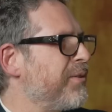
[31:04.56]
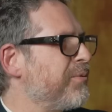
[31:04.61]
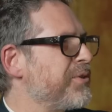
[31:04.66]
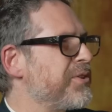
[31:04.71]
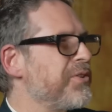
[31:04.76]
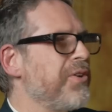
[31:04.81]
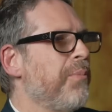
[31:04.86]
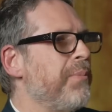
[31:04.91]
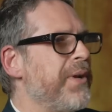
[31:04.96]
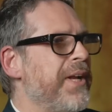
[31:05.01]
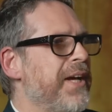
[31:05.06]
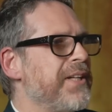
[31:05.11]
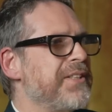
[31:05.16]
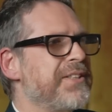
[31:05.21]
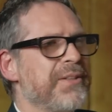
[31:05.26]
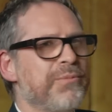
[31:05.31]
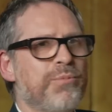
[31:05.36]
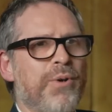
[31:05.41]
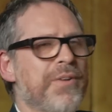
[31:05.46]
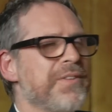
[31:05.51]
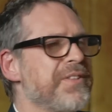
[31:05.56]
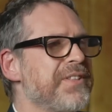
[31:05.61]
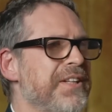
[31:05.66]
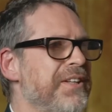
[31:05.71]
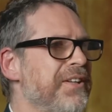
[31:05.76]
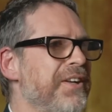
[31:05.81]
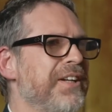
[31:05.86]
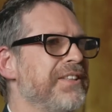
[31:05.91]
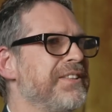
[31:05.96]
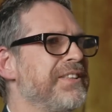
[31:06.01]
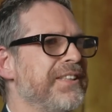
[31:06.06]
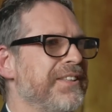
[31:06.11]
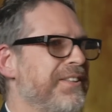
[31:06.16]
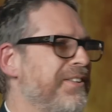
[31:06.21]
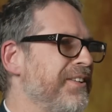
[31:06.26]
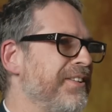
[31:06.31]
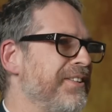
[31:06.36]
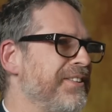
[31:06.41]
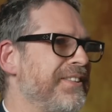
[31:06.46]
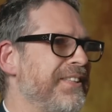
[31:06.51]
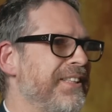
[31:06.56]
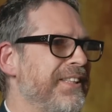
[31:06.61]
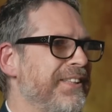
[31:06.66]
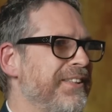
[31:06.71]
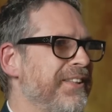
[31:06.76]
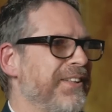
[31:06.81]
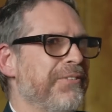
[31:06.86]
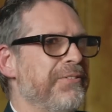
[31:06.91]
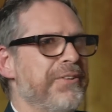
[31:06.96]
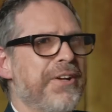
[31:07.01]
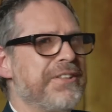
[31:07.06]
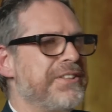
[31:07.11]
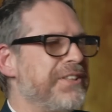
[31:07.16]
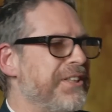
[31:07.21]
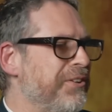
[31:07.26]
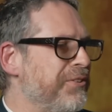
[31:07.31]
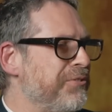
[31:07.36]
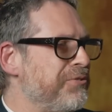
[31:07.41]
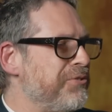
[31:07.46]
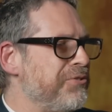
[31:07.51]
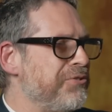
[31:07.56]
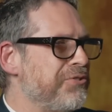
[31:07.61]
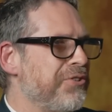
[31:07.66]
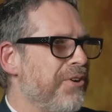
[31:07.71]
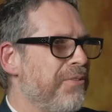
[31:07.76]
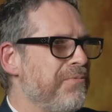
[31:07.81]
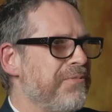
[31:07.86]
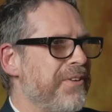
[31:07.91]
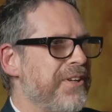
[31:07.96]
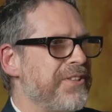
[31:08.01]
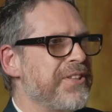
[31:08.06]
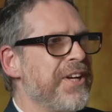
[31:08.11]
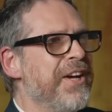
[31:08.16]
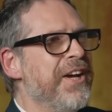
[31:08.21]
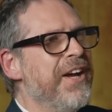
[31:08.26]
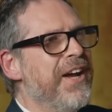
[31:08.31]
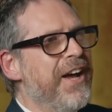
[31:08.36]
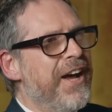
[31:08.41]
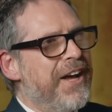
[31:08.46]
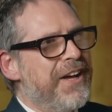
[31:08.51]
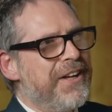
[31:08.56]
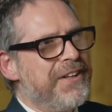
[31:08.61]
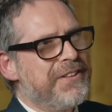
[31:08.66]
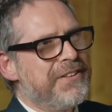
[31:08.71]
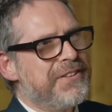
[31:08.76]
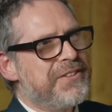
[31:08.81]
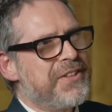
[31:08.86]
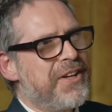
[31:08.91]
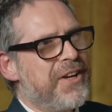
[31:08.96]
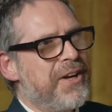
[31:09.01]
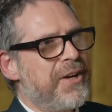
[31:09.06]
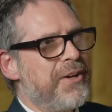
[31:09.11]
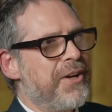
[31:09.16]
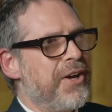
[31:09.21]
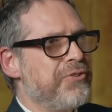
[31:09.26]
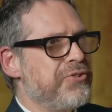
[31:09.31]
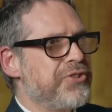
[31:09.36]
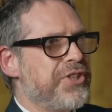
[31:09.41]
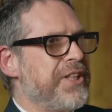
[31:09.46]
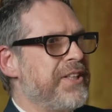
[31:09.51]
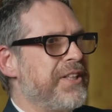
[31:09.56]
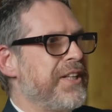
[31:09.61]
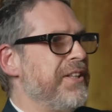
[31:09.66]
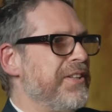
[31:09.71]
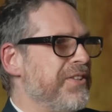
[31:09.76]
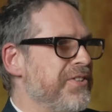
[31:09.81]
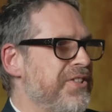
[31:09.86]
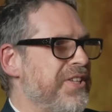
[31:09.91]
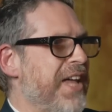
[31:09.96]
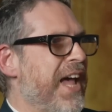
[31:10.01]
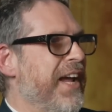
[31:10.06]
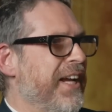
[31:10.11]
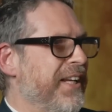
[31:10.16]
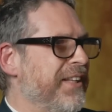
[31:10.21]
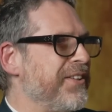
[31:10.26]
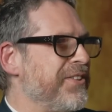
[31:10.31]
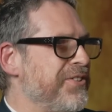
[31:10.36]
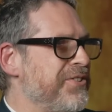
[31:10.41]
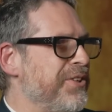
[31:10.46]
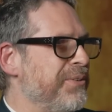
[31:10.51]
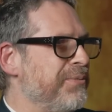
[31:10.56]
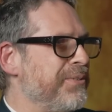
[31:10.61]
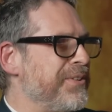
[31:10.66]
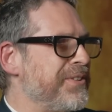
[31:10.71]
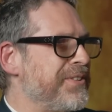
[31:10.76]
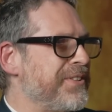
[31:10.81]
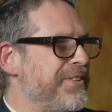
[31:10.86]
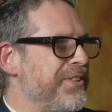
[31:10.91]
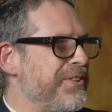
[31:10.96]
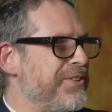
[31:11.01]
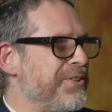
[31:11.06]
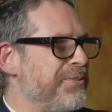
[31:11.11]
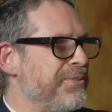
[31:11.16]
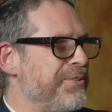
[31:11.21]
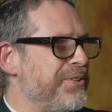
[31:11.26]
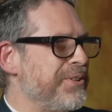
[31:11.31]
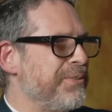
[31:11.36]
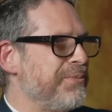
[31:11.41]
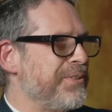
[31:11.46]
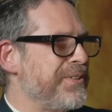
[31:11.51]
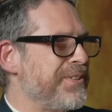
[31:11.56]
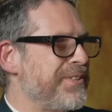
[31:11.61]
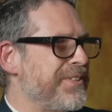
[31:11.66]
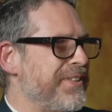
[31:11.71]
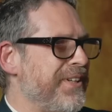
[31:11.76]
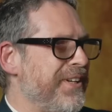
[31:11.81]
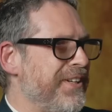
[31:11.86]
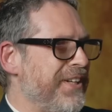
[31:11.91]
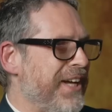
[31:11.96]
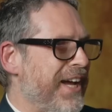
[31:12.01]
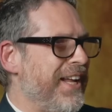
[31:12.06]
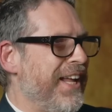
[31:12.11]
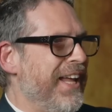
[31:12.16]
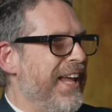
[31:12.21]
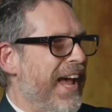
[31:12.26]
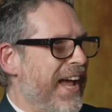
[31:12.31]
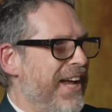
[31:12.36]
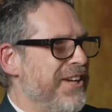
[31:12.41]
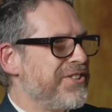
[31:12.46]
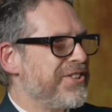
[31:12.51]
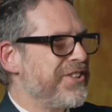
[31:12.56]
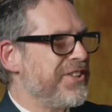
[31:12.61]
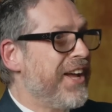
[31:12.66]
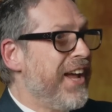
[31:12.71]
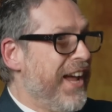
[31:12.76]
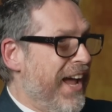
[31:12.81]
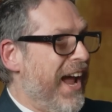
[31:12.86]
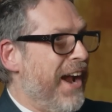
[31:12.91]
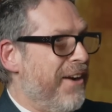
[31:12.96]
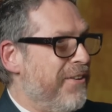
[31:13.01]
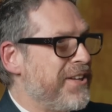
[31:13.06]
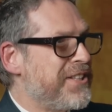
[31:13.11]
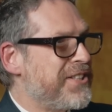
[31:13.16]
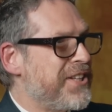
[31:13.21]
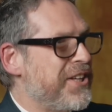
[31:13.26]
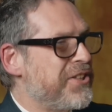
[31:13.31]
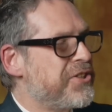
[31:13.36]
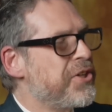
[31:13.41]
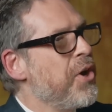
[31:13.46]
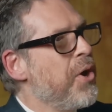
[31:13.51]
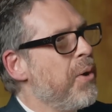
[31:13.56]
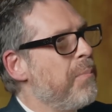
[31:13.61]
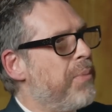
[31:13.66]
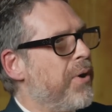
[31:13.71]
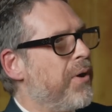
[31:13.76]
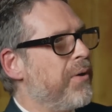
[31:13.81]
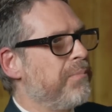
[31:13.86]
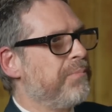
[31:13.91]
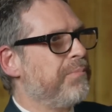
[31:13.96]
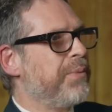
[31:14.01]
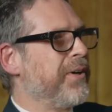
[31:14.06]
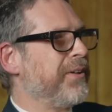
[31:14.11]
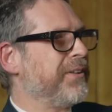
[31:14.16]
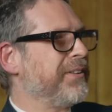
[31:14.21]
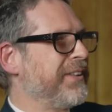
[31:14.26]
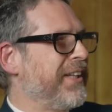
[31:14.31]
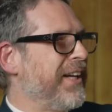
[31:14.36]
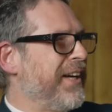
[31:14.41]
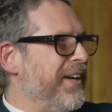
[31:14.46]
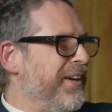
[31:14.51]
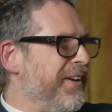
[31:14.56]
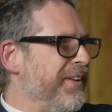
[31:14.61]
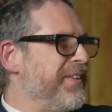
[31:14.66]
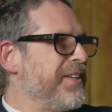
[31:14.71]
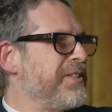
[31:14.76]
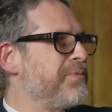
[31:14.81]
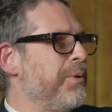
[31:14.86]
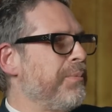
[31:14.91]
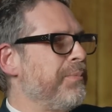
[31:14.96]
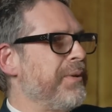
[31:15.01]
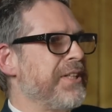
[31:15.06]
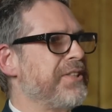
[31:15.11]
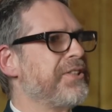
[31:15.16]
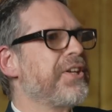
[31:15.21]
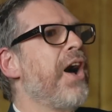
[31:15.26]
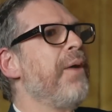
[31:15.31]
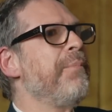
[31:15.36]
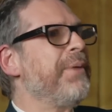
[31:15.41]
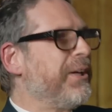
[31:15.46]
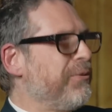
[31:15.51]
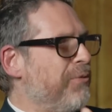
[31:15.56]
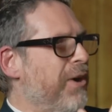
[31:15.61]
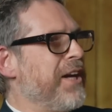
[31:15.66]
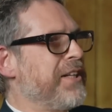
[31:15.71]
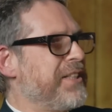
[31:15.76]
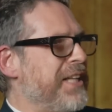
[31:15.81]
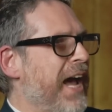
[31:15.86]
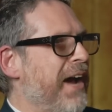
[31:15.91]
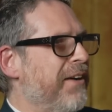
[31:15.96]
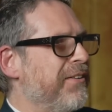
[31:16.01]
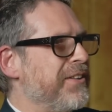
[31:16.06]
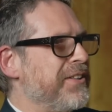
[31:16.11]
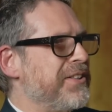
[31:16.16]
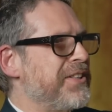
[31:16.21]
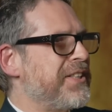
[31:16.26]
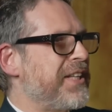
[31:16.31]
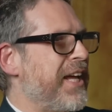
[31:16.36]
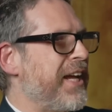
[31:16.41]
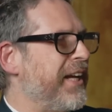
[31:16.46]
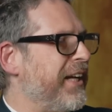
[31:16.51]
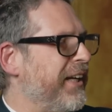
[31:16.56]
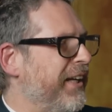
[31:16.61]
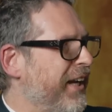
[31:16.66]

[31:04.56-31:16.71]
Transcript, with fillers: was nominated once in nineteen thirty, you know, nineteen hundred and Chopfish, and uh, and she didn't say that she was she she was uh, Asian heritage, but but uh, this woman is coming right out and saying